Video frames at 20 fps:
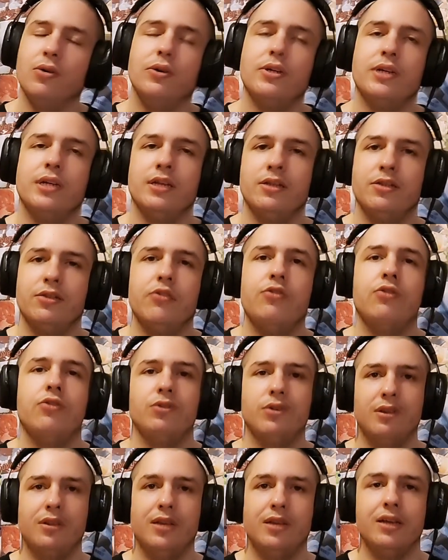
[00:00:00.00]
Okay, such a
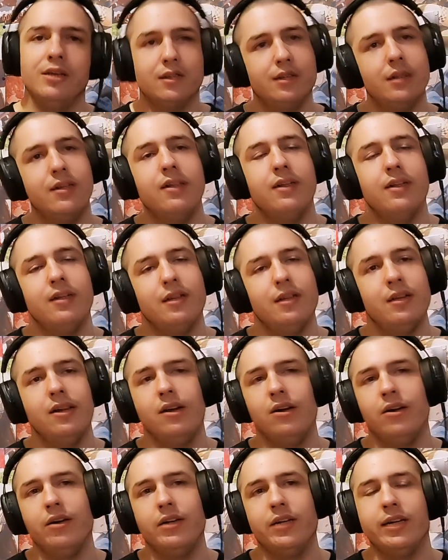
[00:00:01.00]
good day.
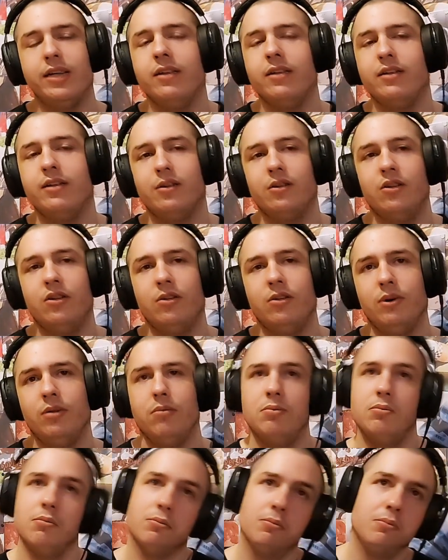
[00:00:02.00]
Okay,
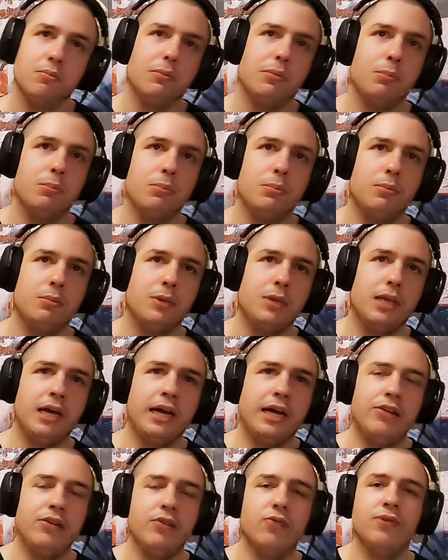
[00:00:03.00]
well,
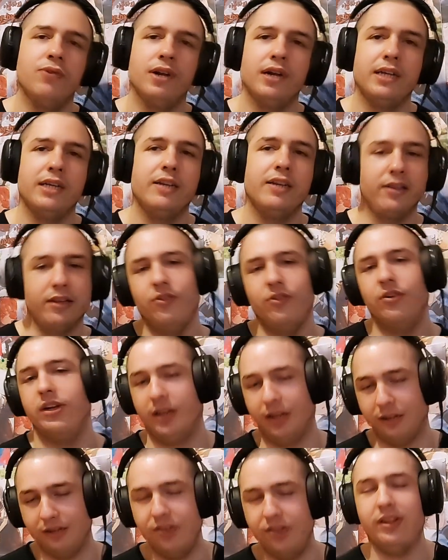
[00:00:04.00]
I don't feel like I needed the
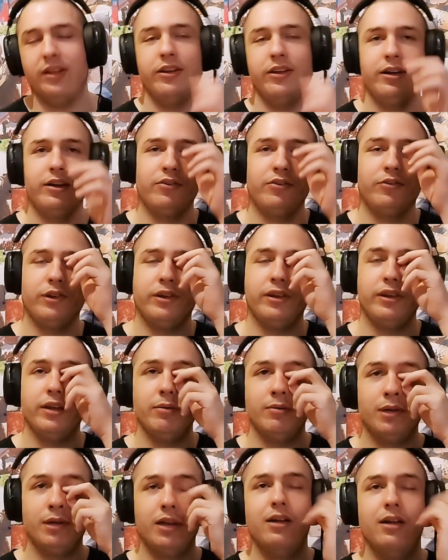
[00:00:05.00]
lyrics now that I've read
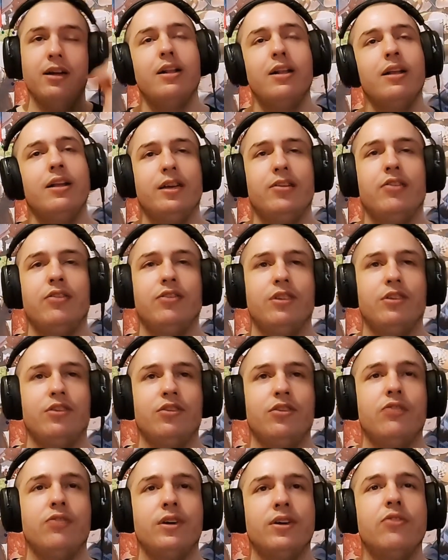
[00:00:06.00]
them. It's
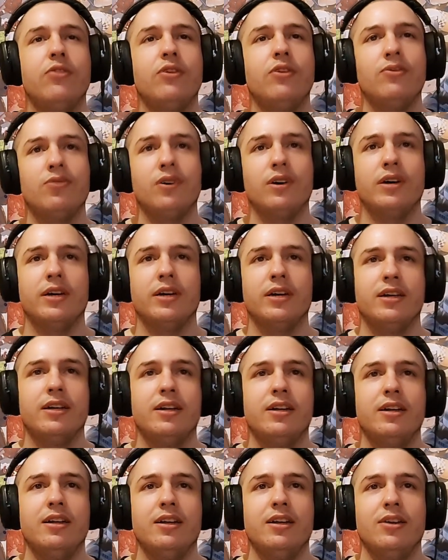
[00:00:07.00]
just very straightforward.
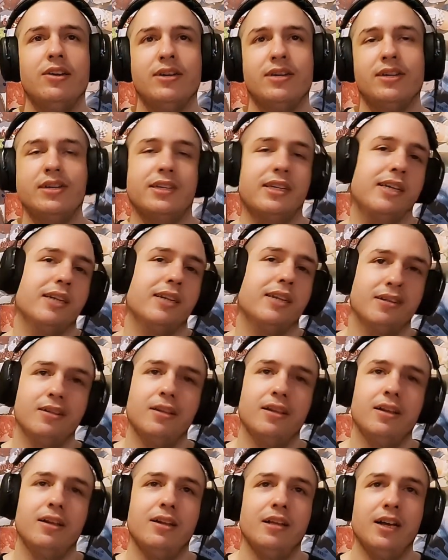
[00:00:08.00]
Okay.
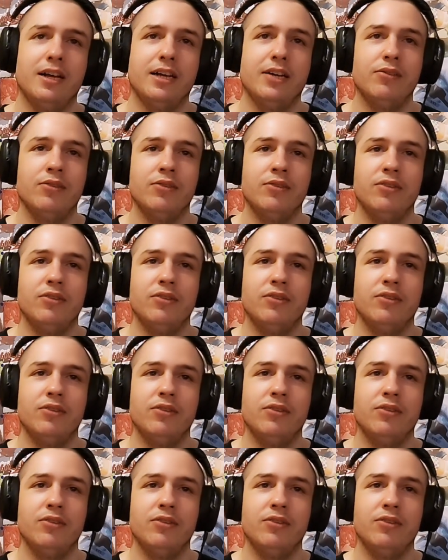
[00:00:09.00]
I kind